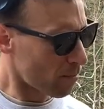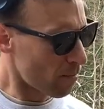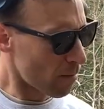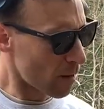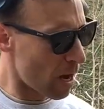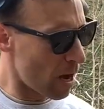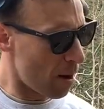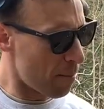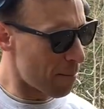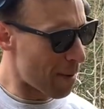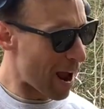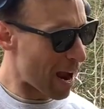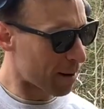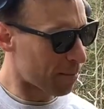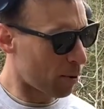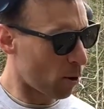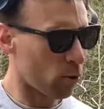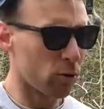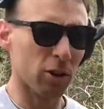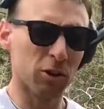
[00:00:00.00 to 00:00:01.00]

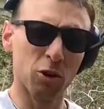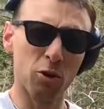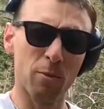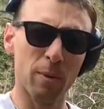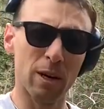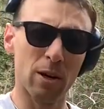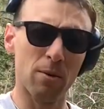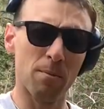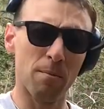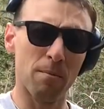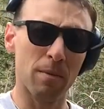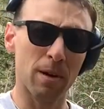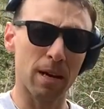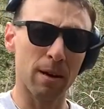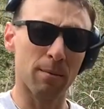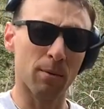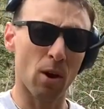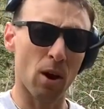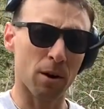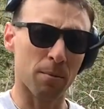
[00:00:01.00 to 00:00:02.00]
Magpul aluminum
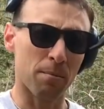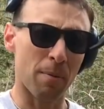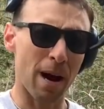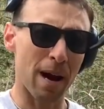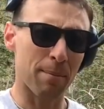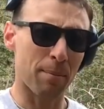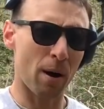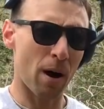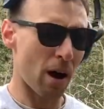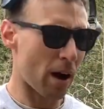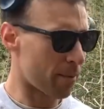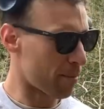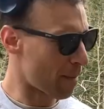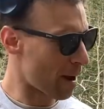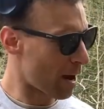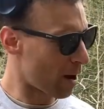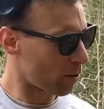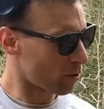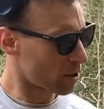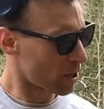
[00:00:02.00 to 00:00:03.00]
m-lok bipod
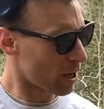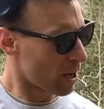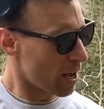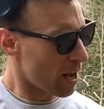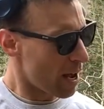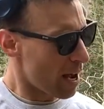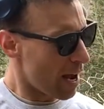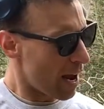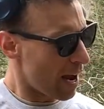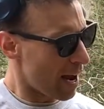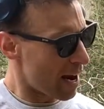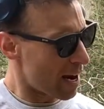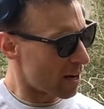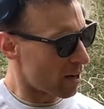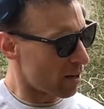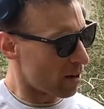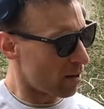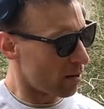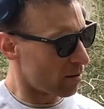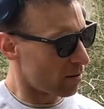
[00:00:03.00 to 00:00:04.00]
mount and
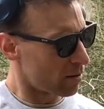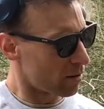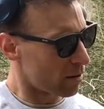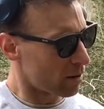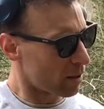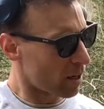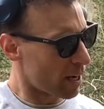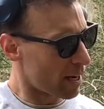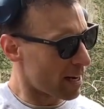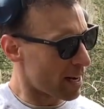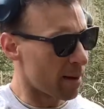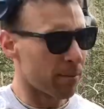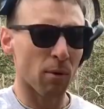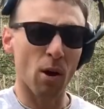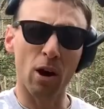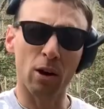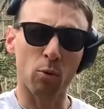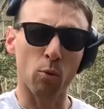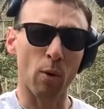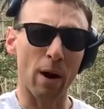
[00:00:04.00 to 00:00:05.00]
an
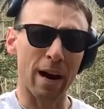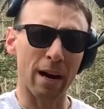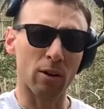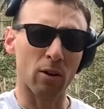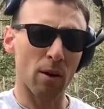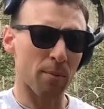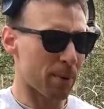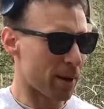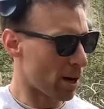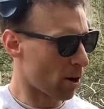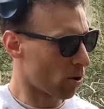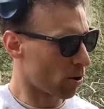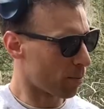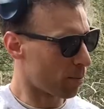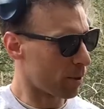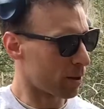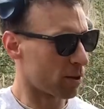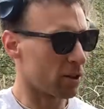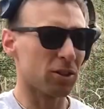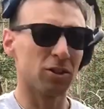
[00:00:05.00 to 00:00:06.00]
m-lok rail up here to
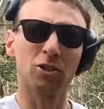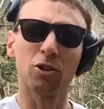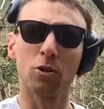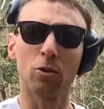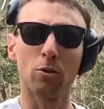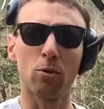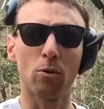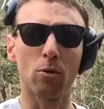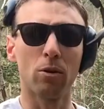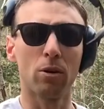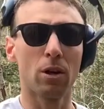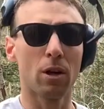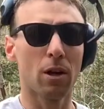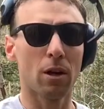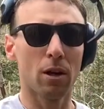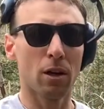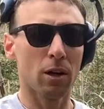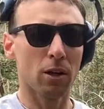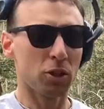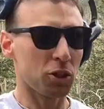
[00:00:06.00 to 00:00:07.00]
put this little
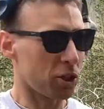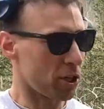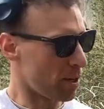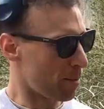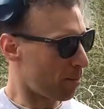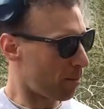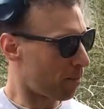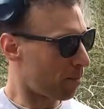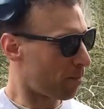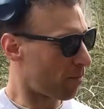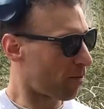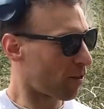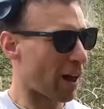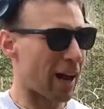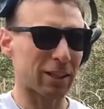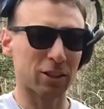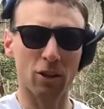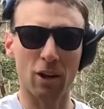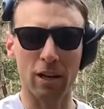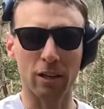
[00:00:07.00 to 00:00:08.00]
cheap
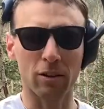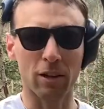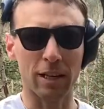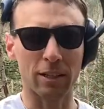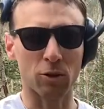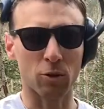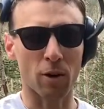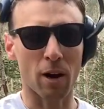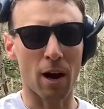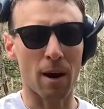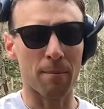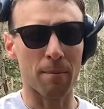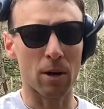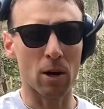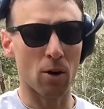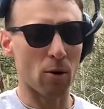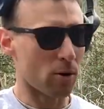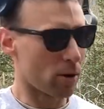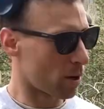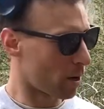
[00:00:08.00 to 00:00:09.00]
flashlight laser
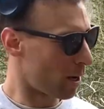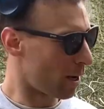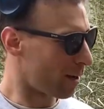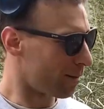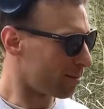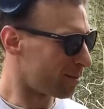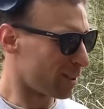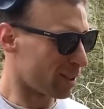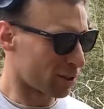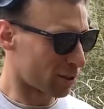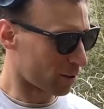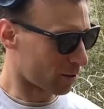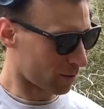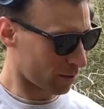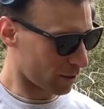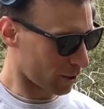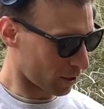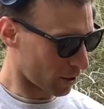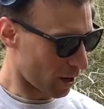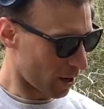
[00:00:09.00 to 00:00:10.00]
combo, just
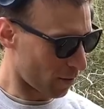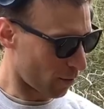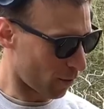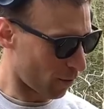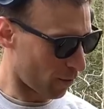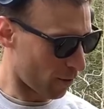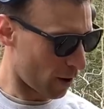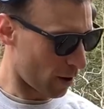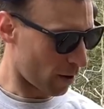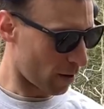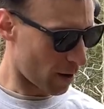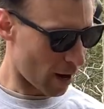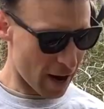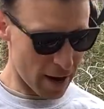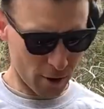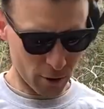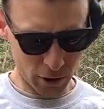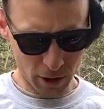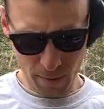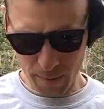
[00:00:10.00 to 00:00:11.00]
kind of for fun. I
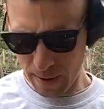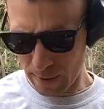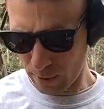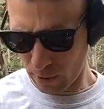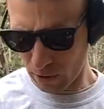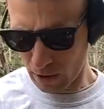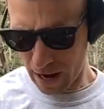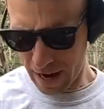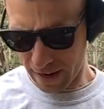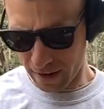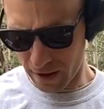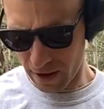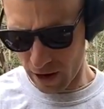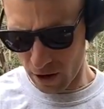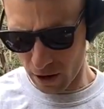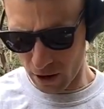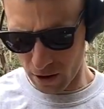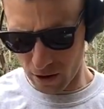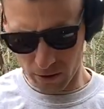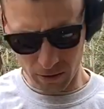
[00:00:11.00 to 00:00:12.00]
know some people like
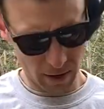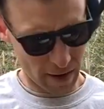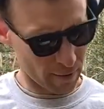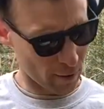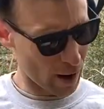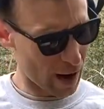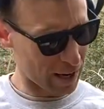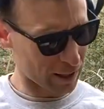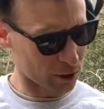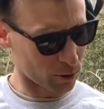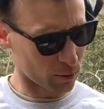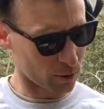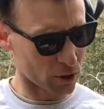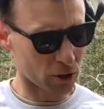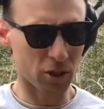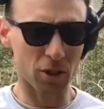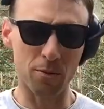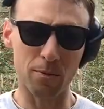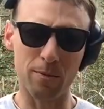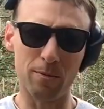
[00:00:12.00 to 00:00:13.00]
their lever actions
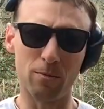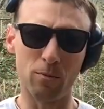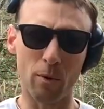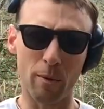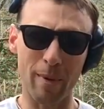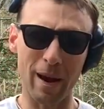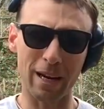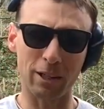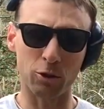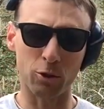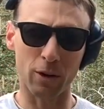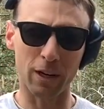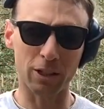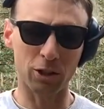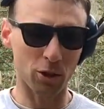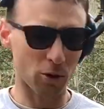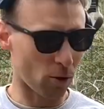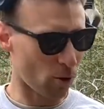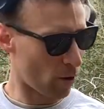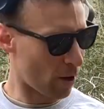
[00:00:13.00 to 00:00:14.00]
to remain
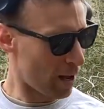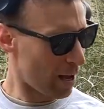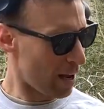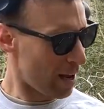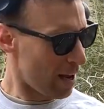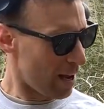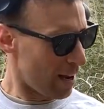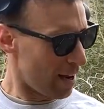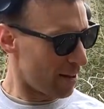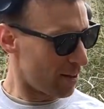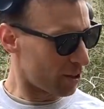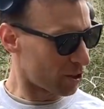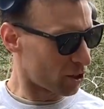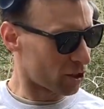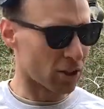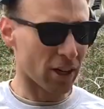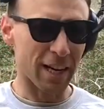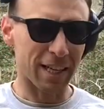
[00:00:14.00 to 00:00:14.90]
traditional, and this is a